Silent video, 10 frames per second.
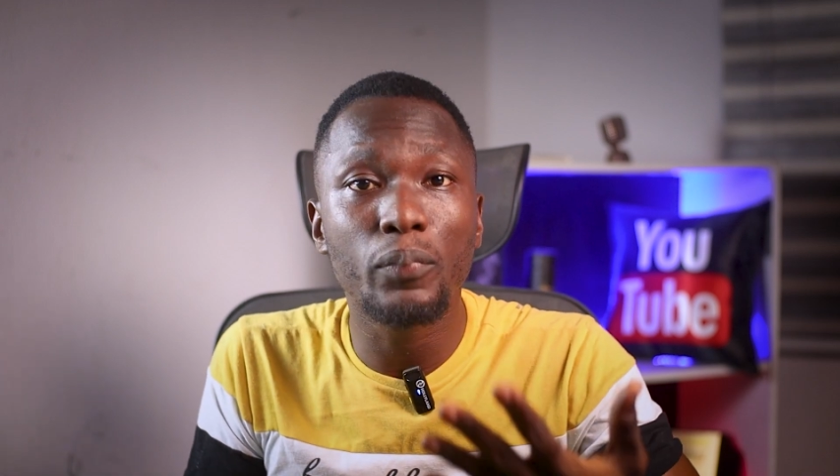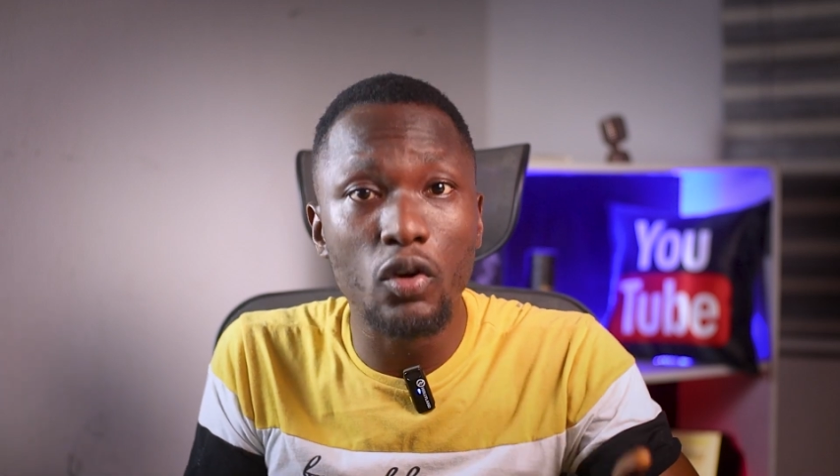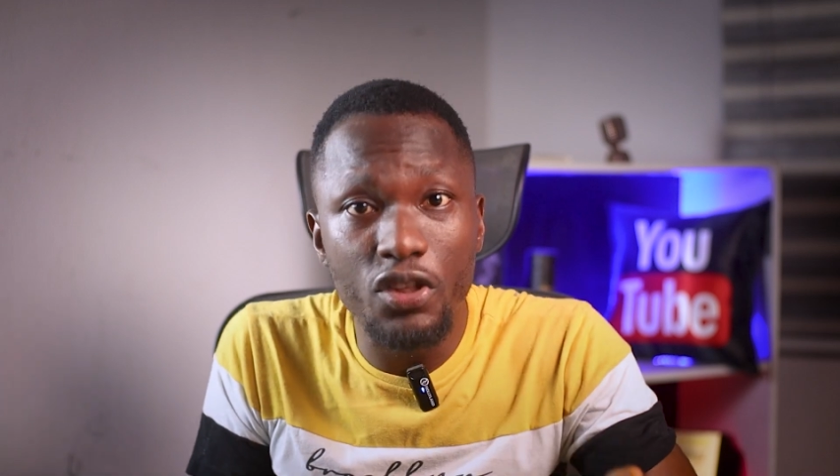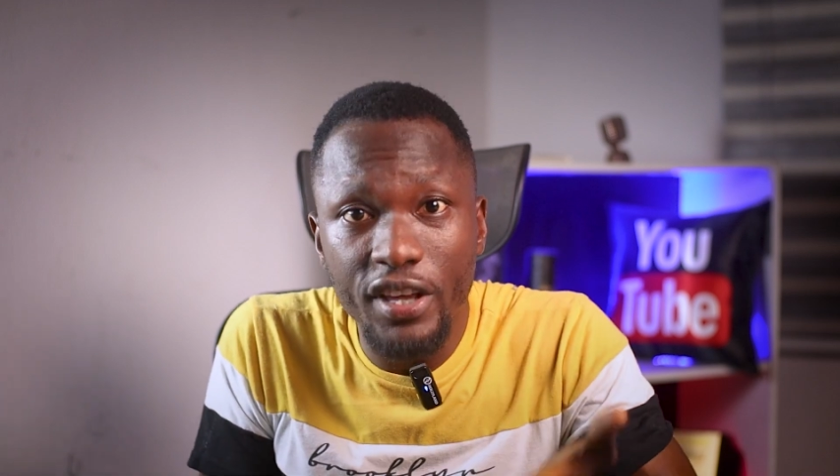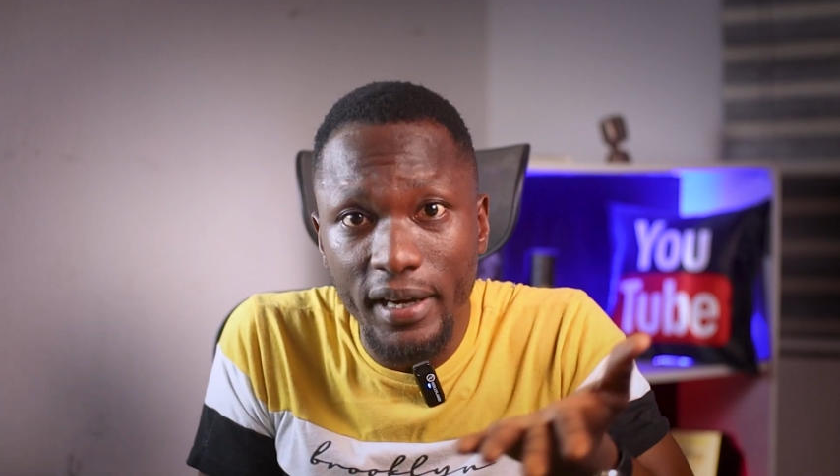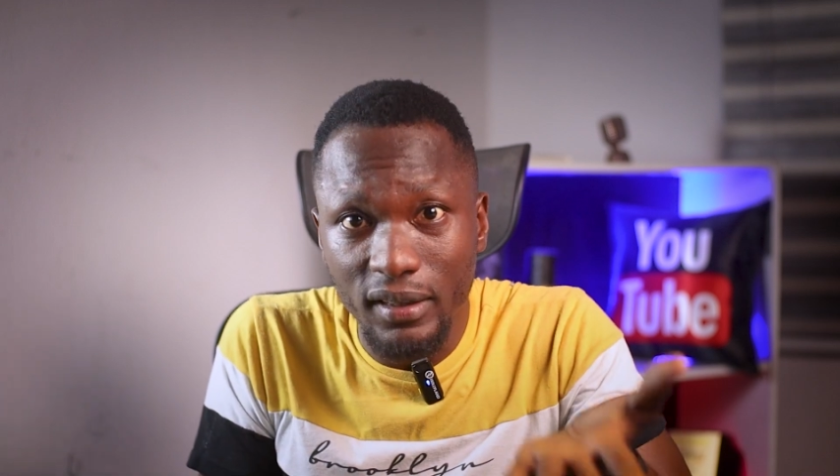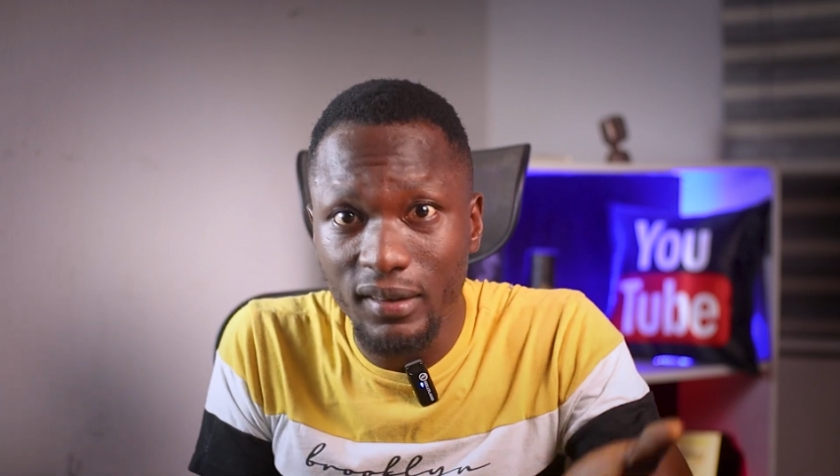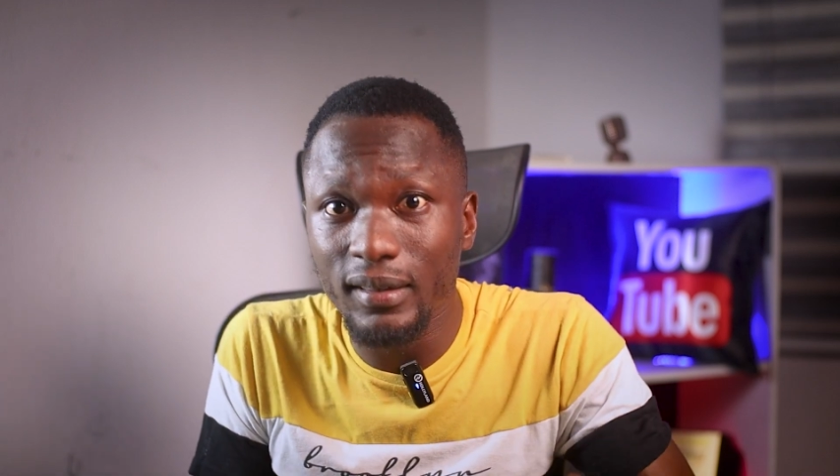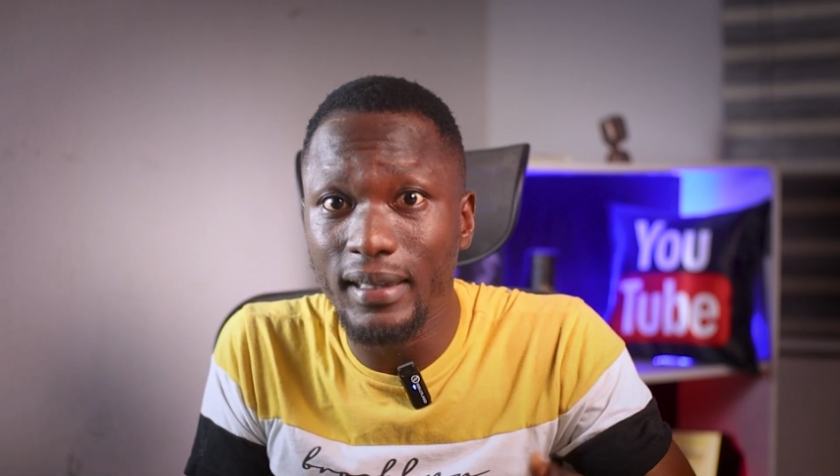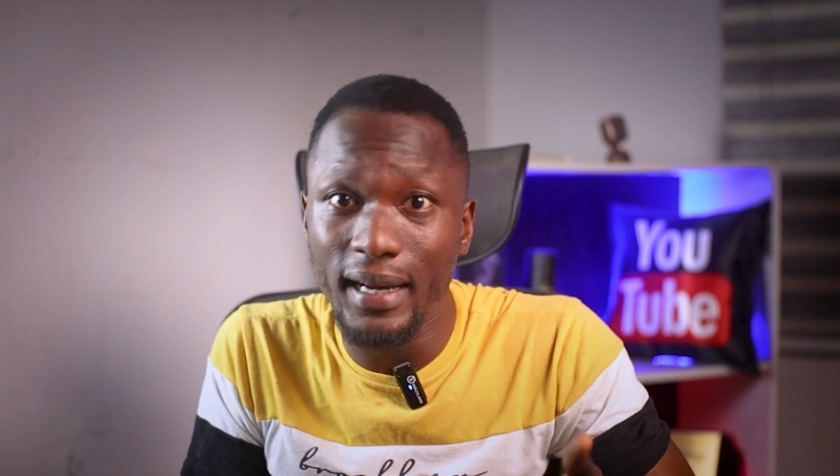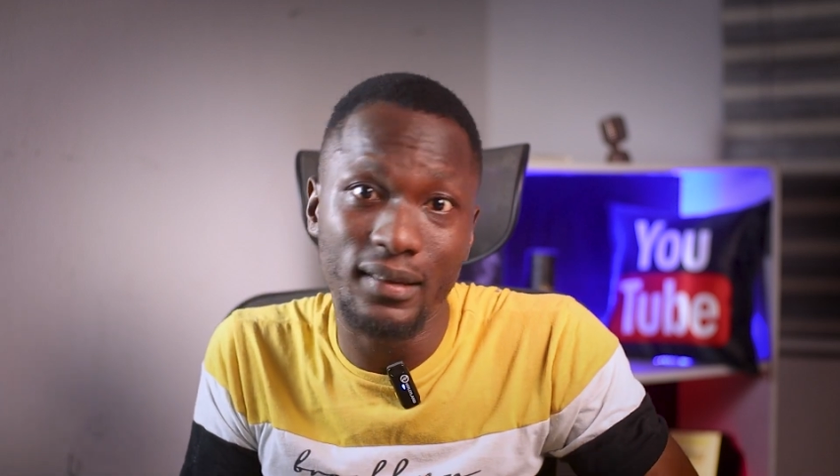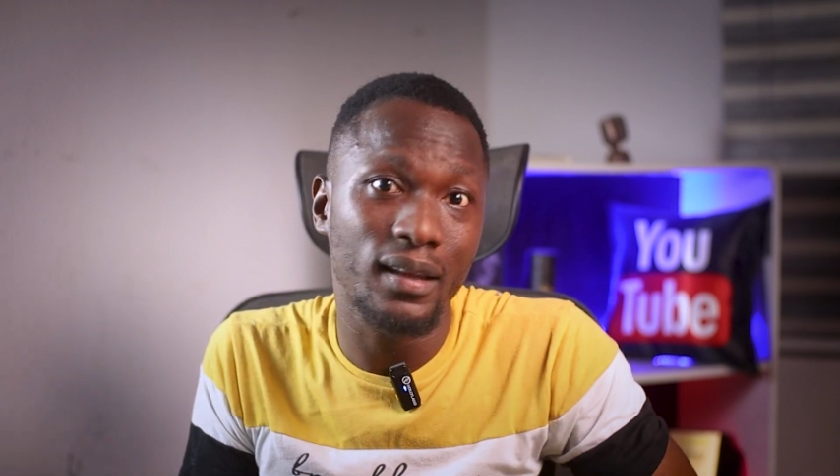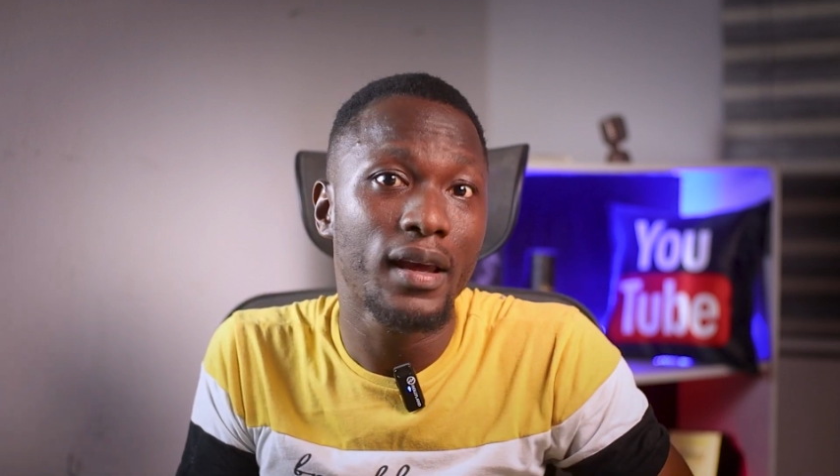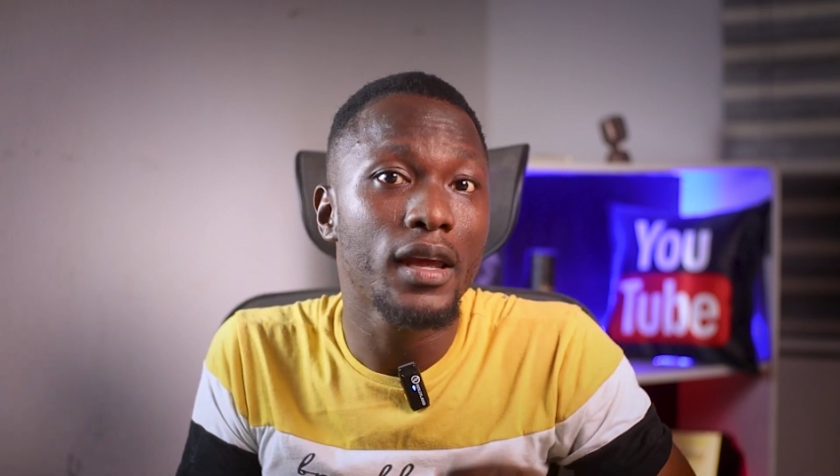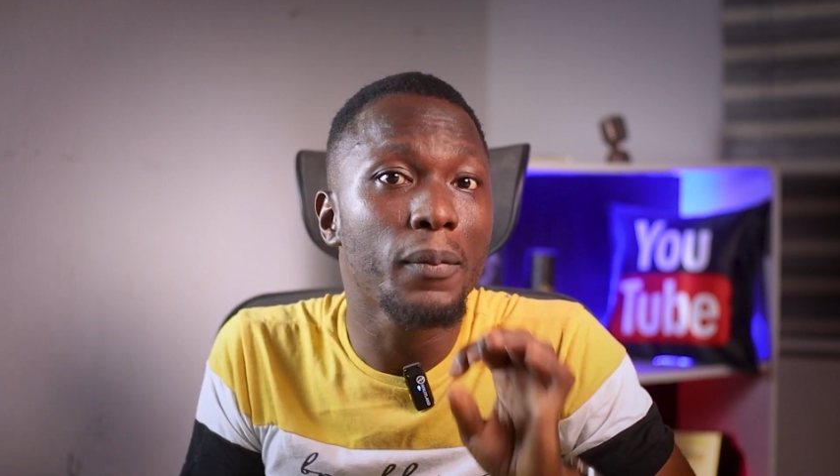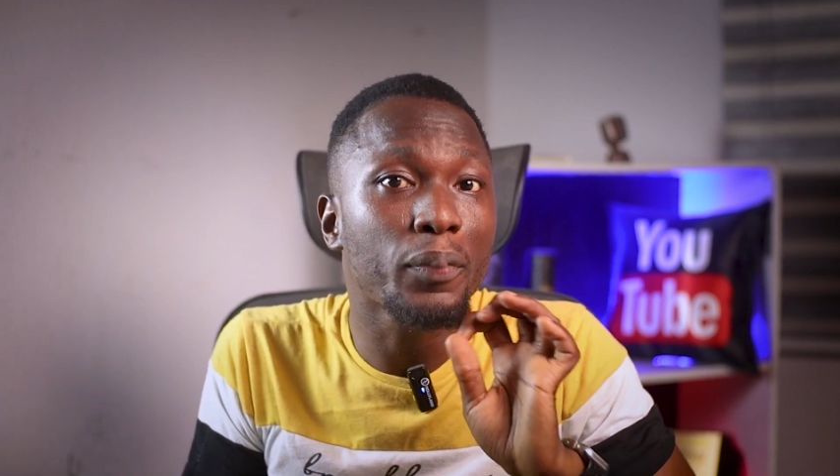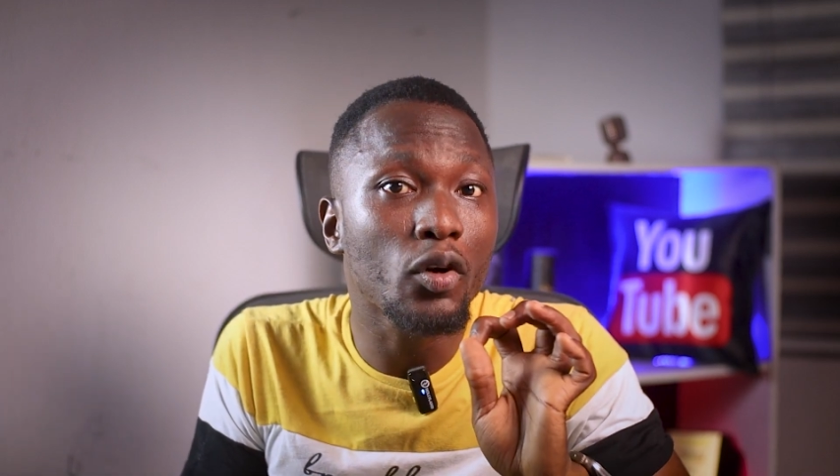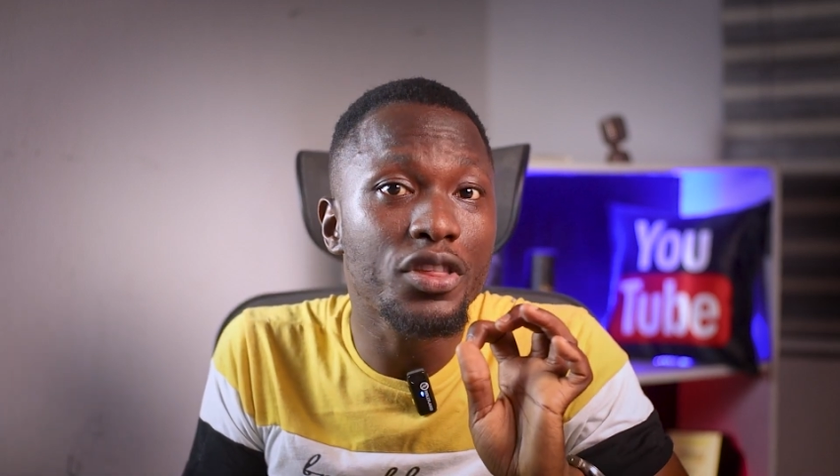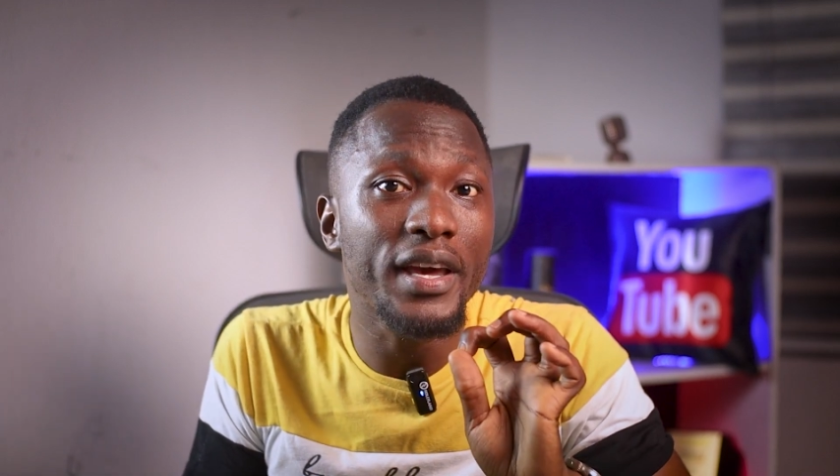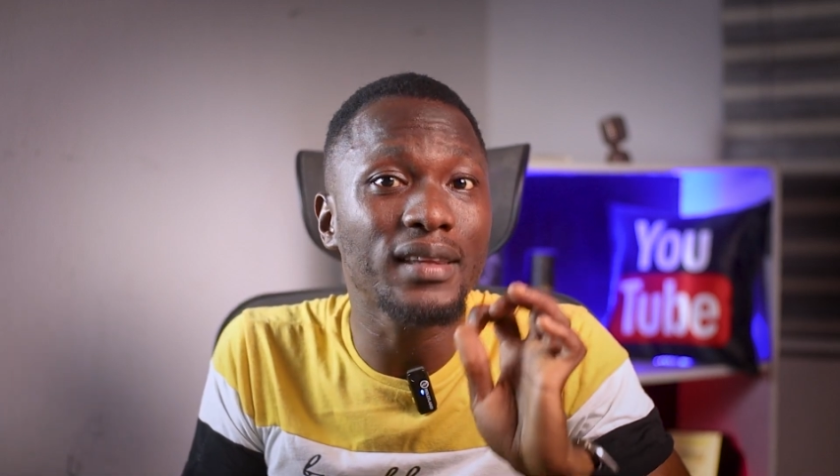project that a
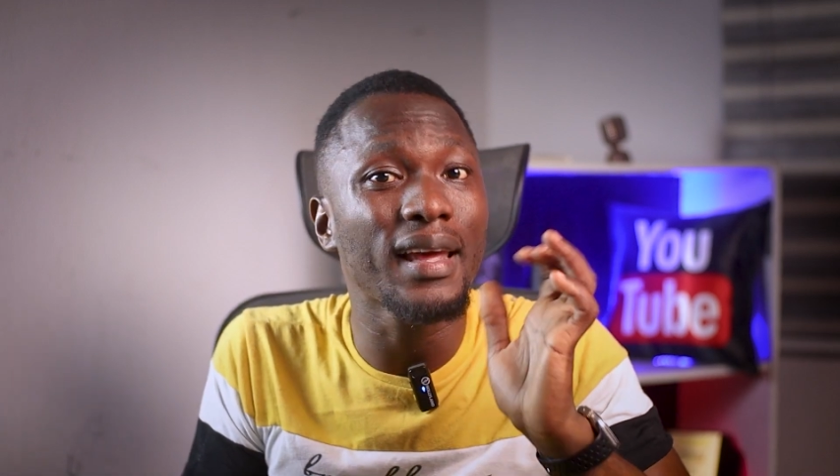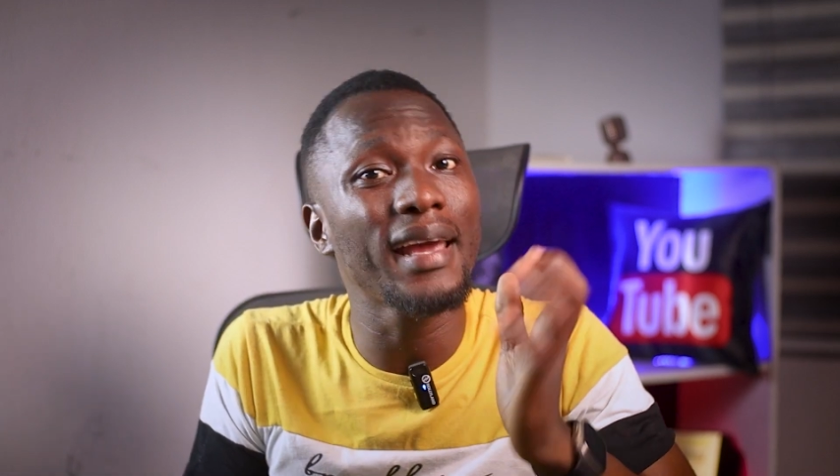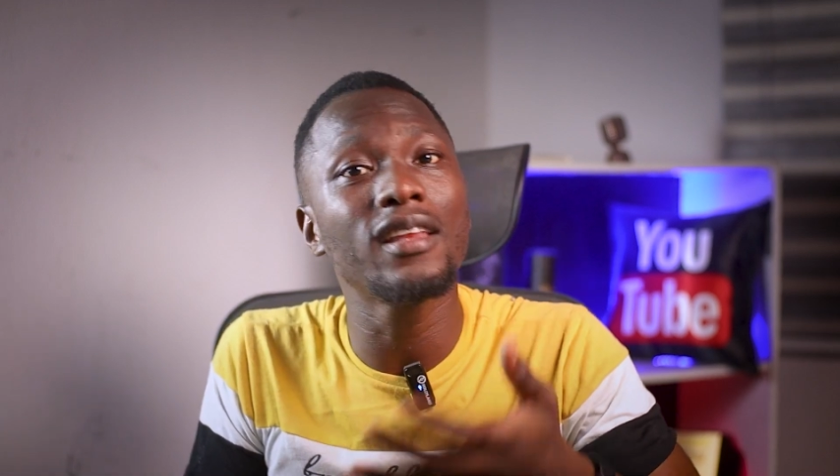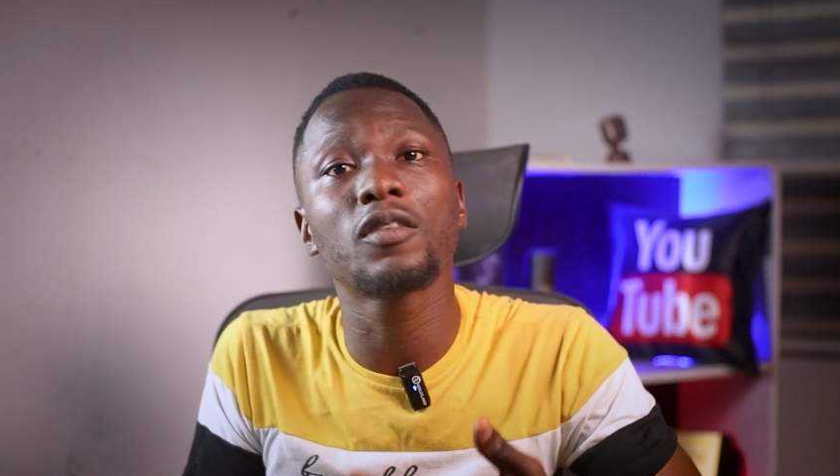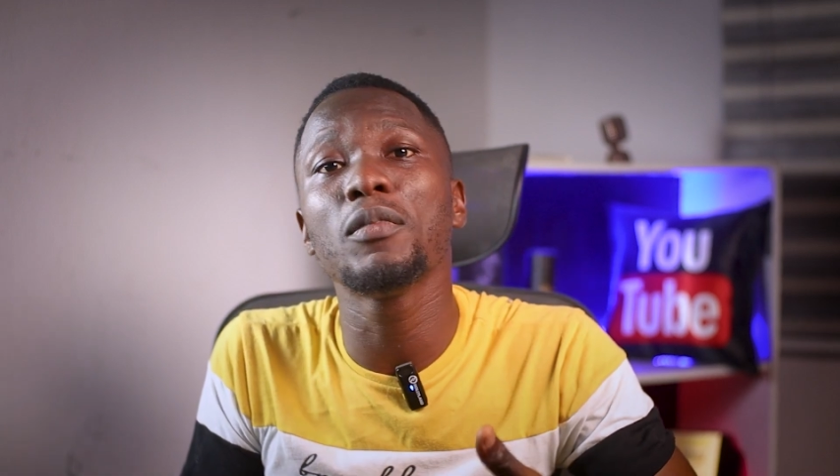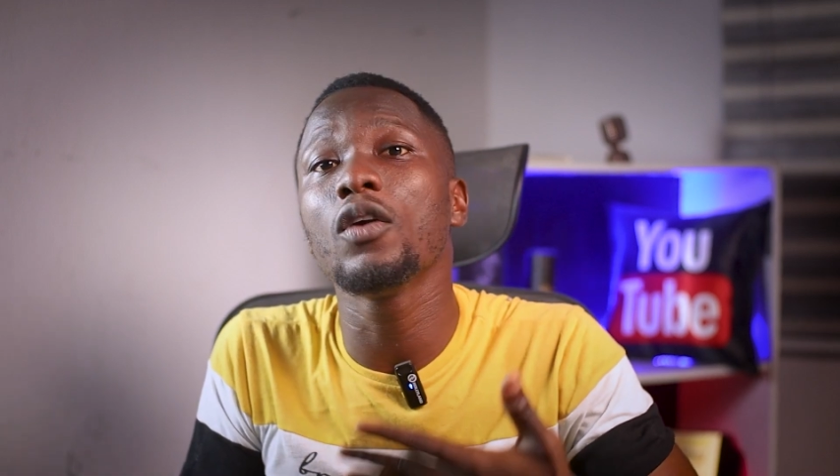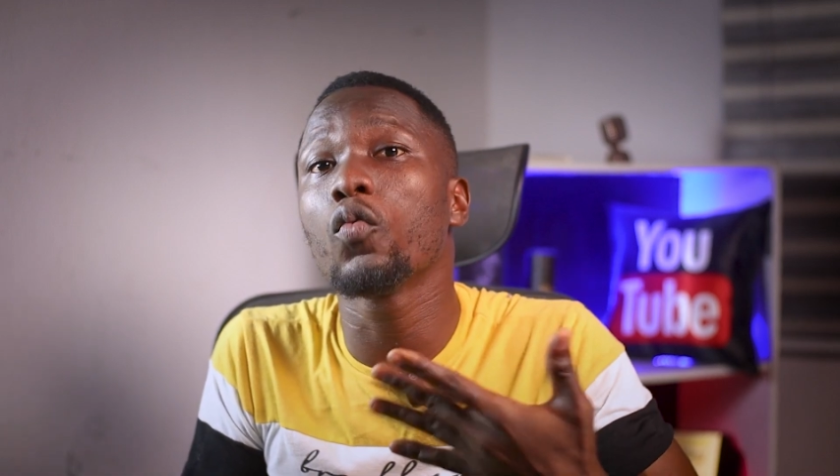project earns me